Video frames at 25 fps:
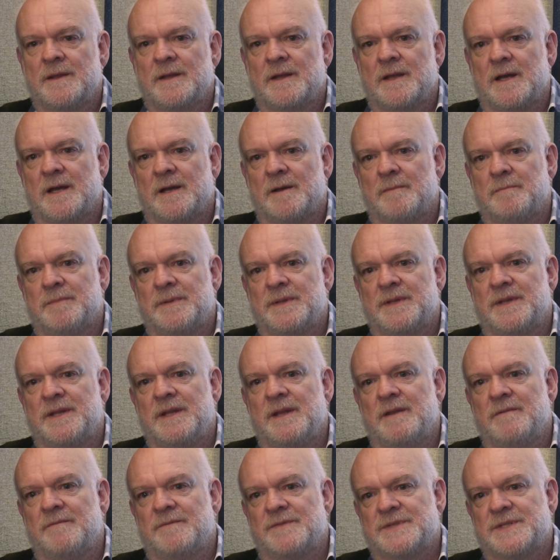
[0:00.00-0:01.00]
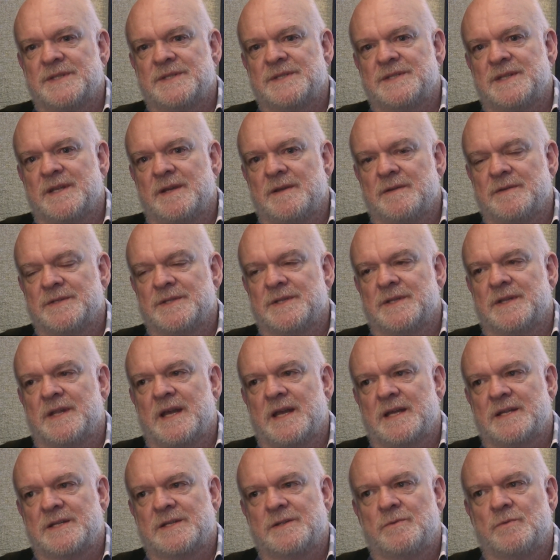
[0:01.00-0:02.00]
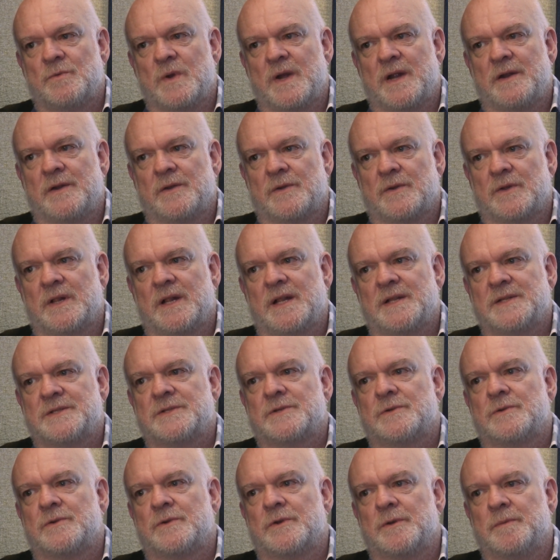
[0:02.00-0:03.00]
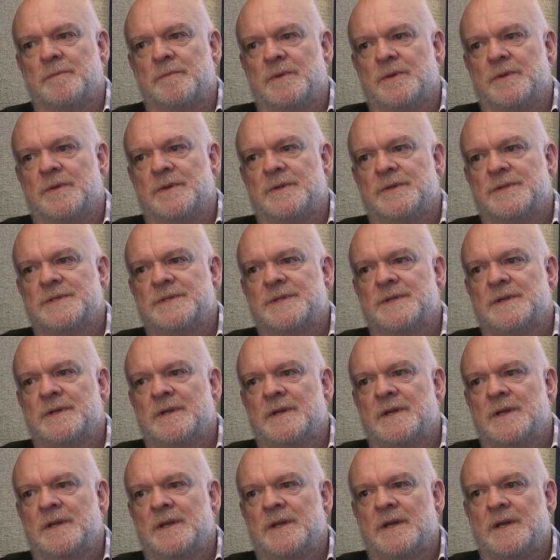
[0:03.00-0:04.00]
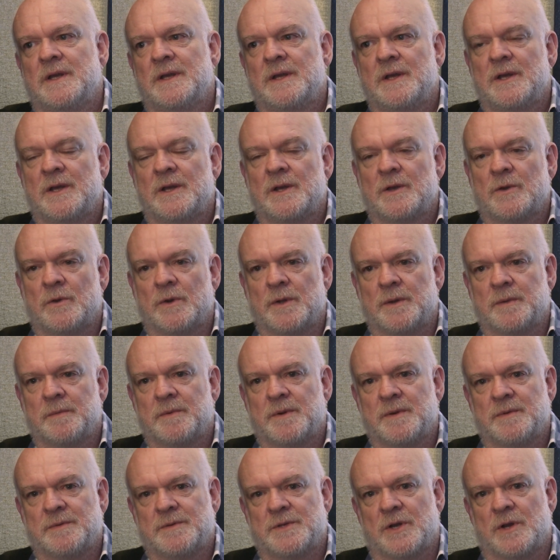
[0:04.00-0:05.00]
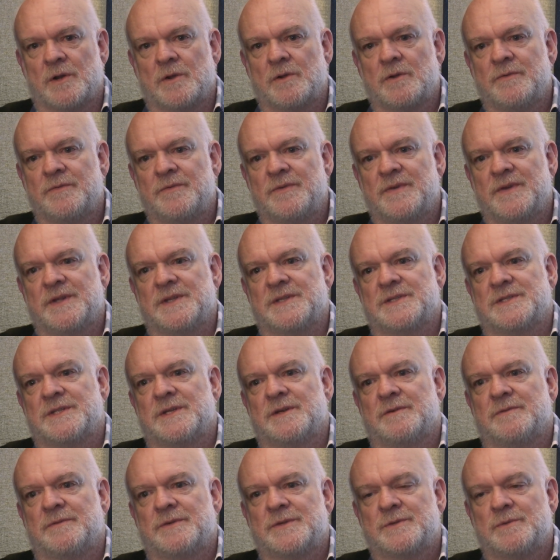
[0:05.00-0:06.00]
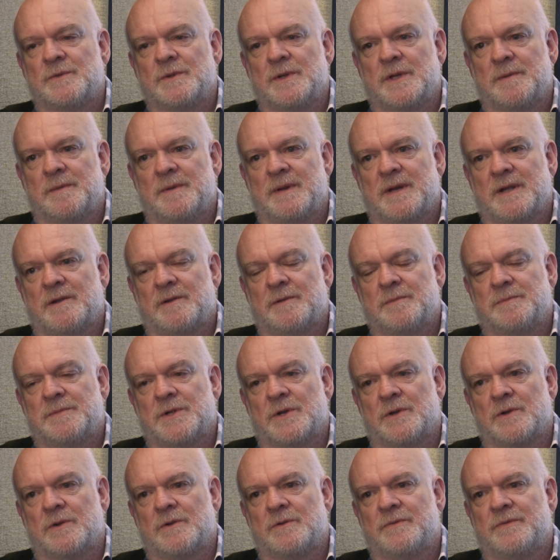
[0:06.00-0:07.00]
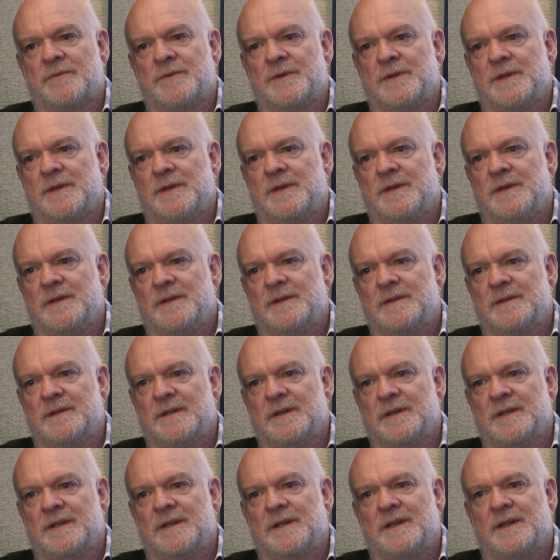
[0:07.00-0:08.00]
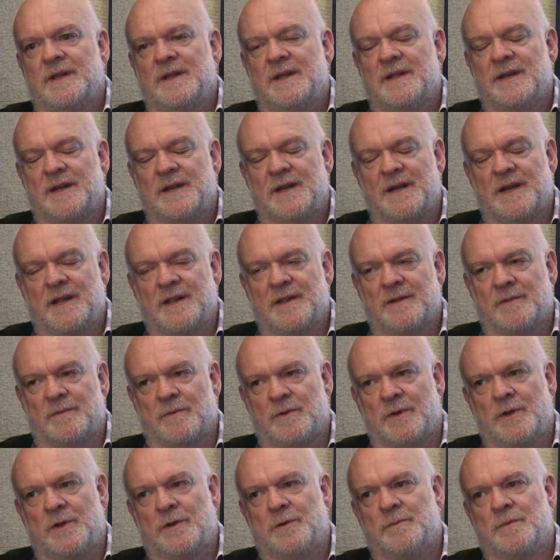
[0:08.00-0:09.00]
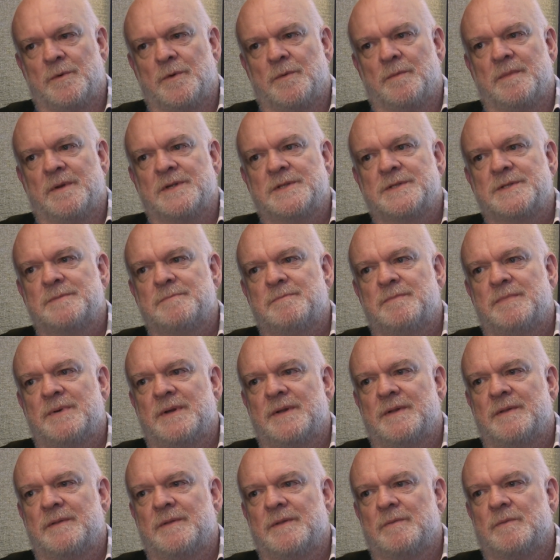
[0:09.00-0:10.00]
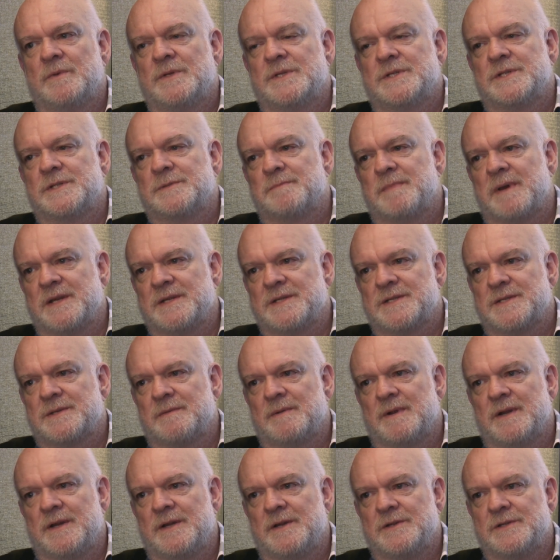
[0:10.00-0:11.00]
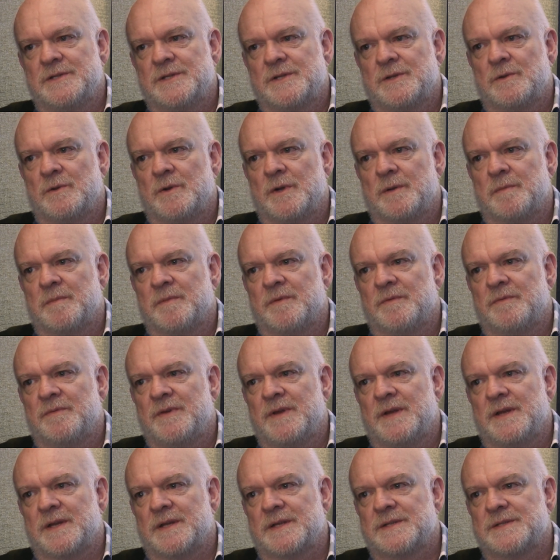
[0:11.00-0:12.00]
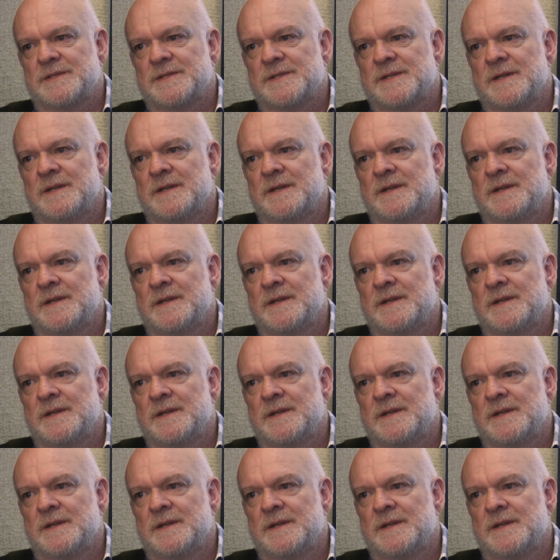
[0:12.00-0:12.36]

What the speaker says: But the emphasis there is that they actually run on classical computers. Quantum cryptography itself is really about cryptography in another realm almost, but which is based around using quantum effects.